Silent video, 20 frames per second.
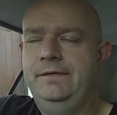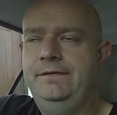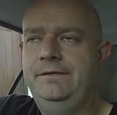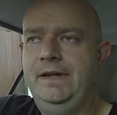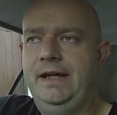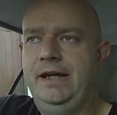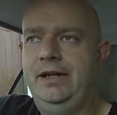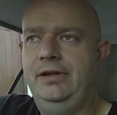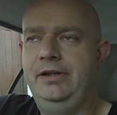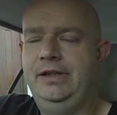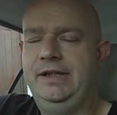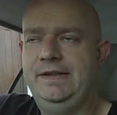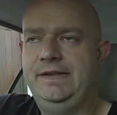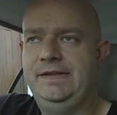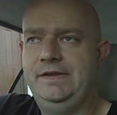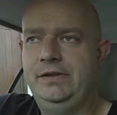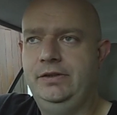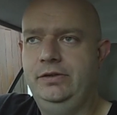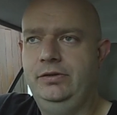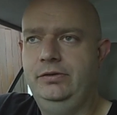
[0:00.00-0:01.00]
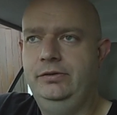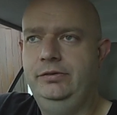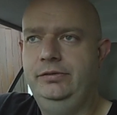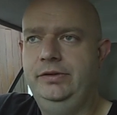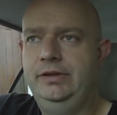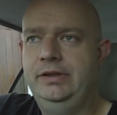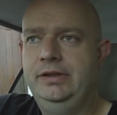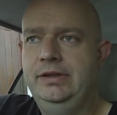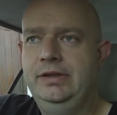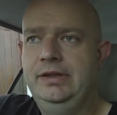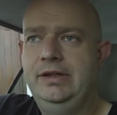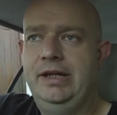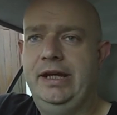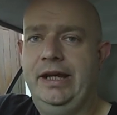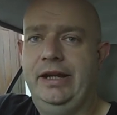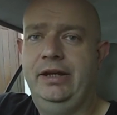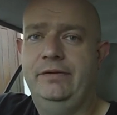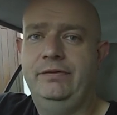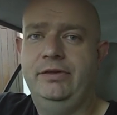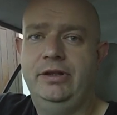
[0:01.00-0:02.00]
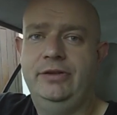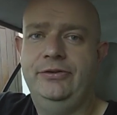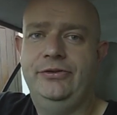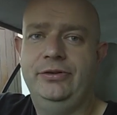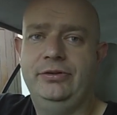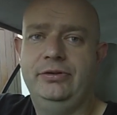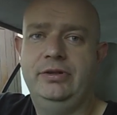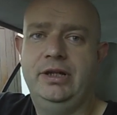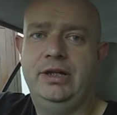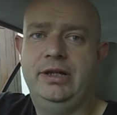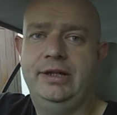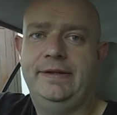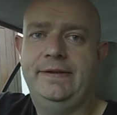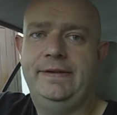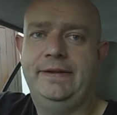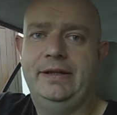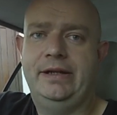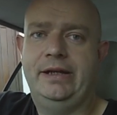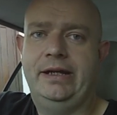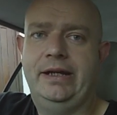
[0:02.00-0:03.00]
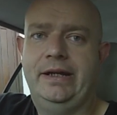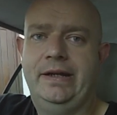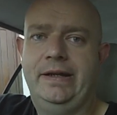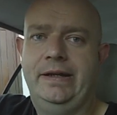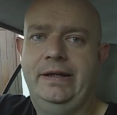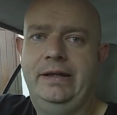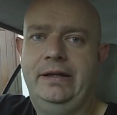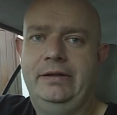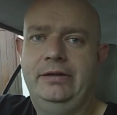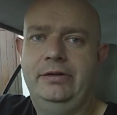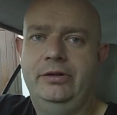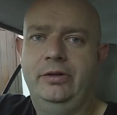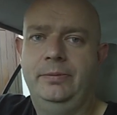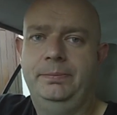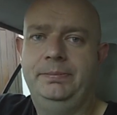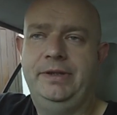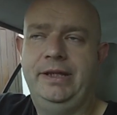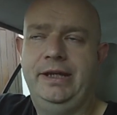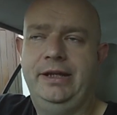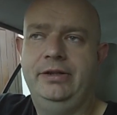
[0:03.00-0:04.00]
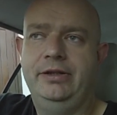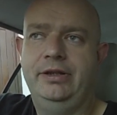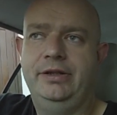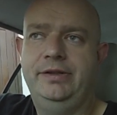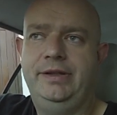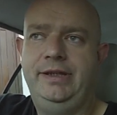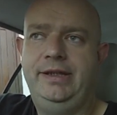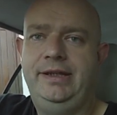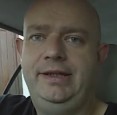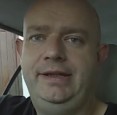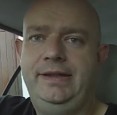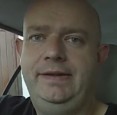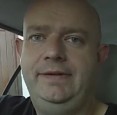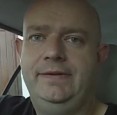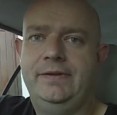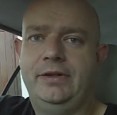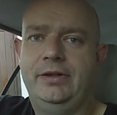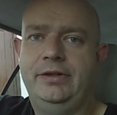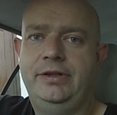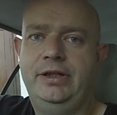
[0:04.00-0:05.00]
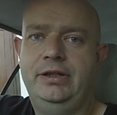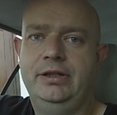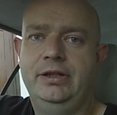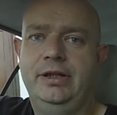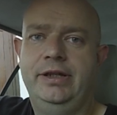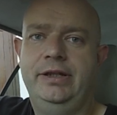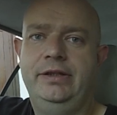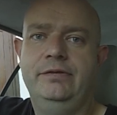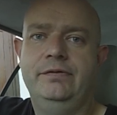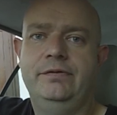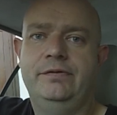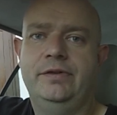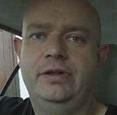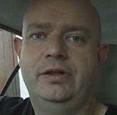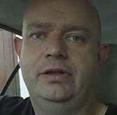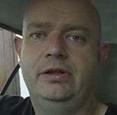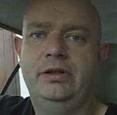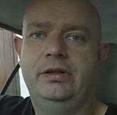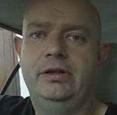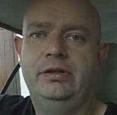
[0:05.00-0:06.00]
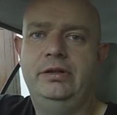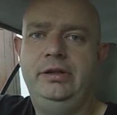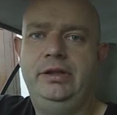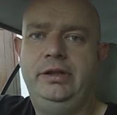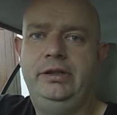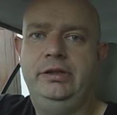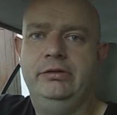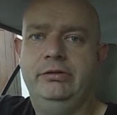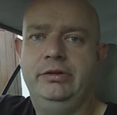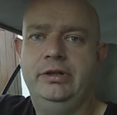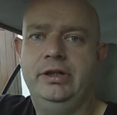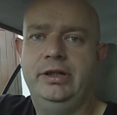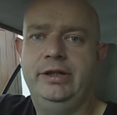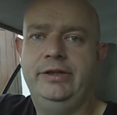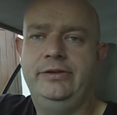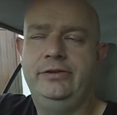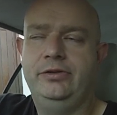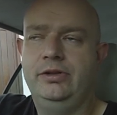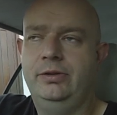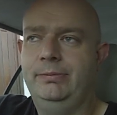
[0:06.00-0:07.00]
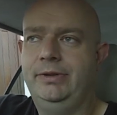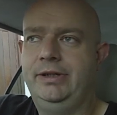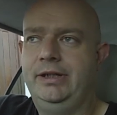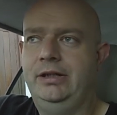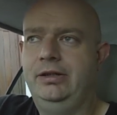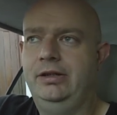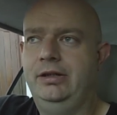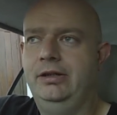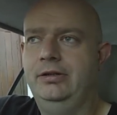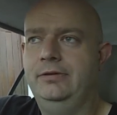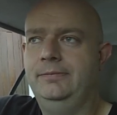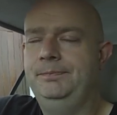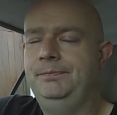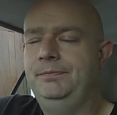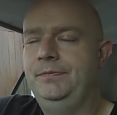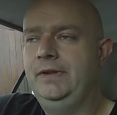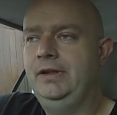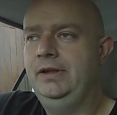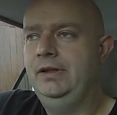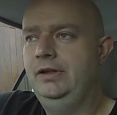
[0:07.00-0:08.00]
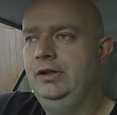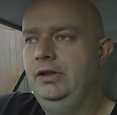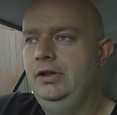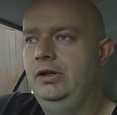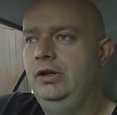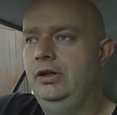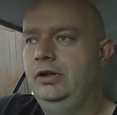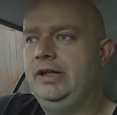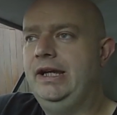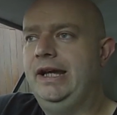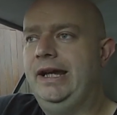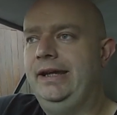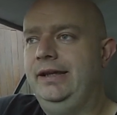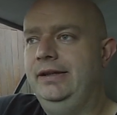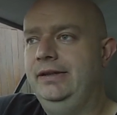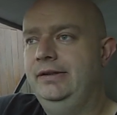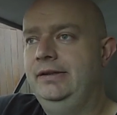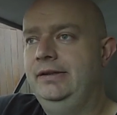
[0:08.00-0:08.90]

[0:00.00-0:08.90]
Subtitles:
fairly soon, and I've also got an update on the E31 for you guys coming along. Okay,